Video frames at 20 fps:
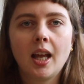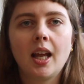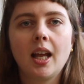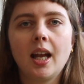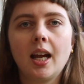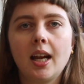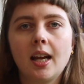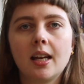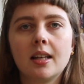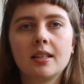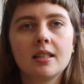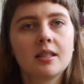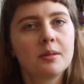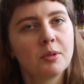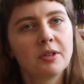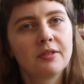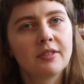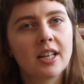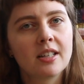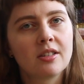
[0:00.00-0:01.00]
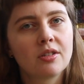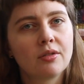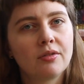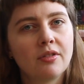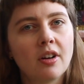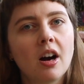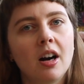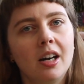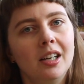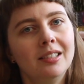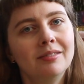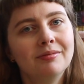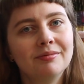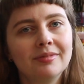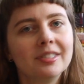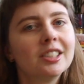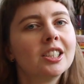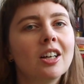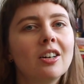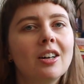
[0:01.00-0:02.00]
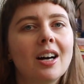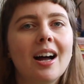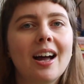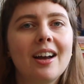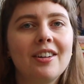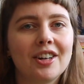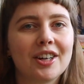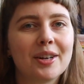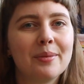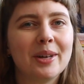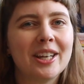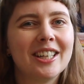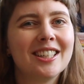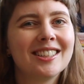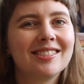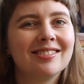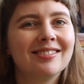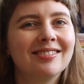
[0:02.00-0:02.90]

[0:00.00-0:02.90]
and it's been fine so far, so I recommend.